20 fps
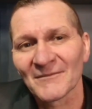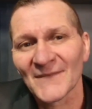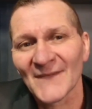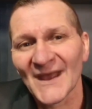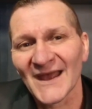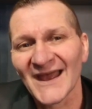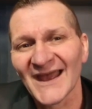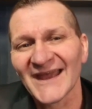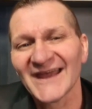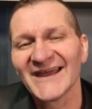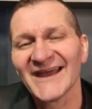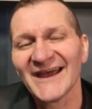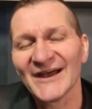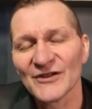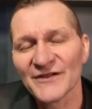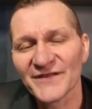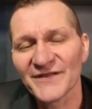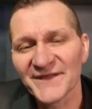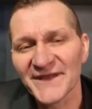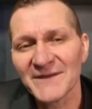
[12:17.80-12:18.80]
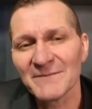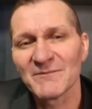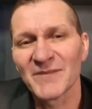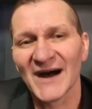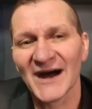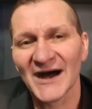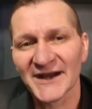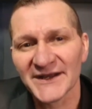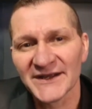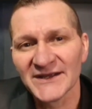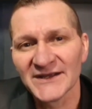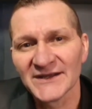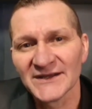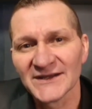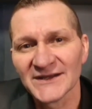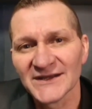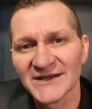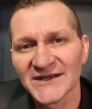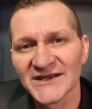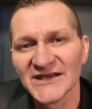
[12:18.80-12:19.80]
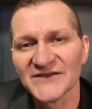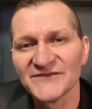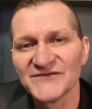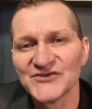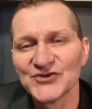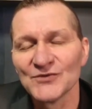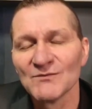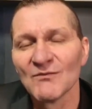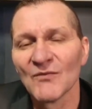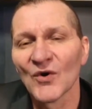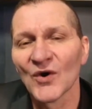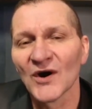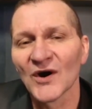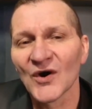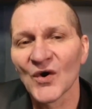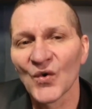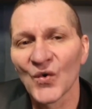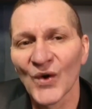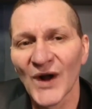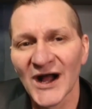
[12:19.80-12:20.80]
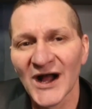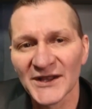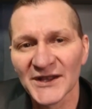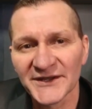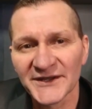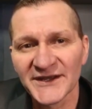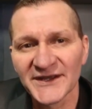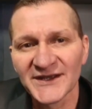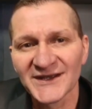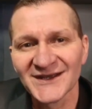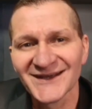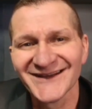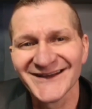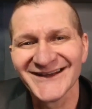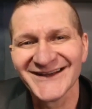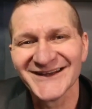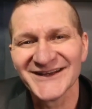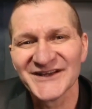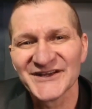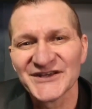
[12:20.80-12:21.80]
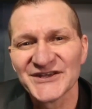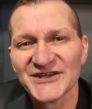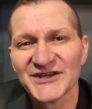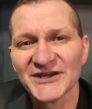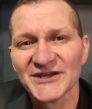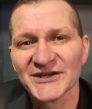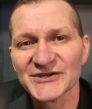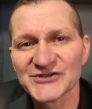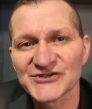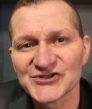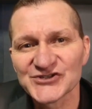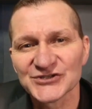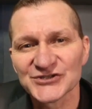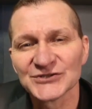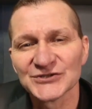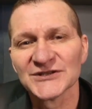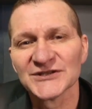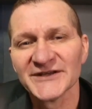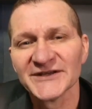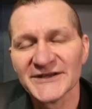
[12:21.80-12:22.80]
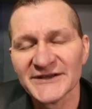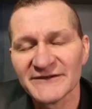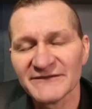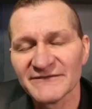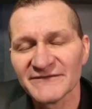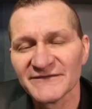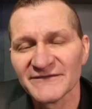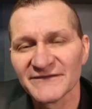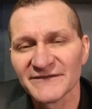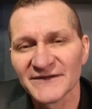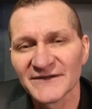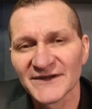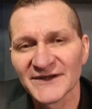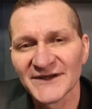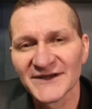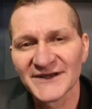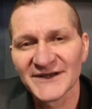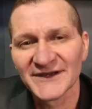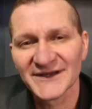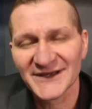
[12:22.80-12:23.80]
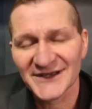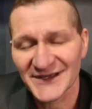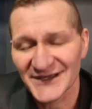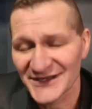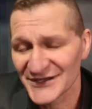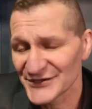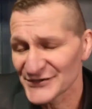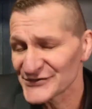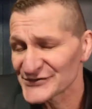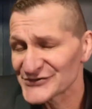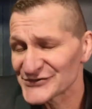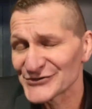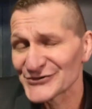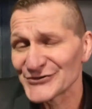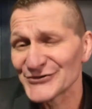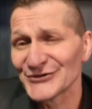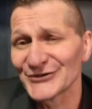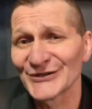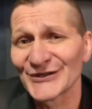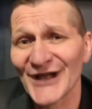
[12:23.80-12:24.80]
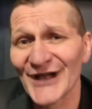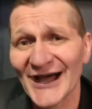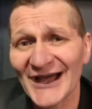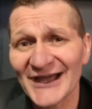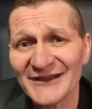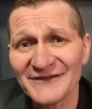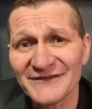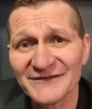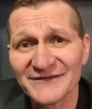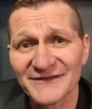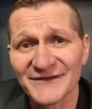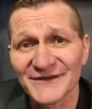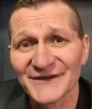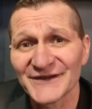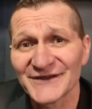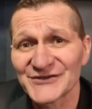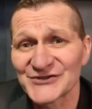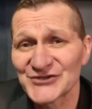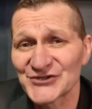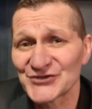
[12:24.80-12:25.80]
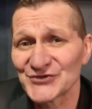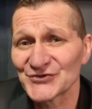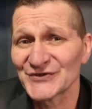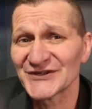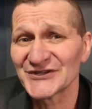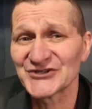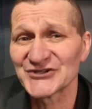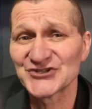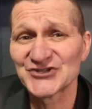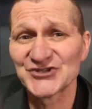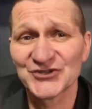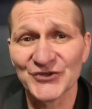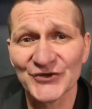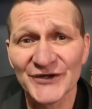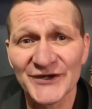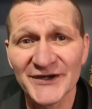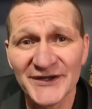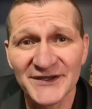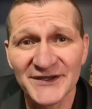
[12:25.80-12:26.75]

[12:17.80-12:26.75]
A healthy body gives you more quality, years to live, years to your life, to enjoy,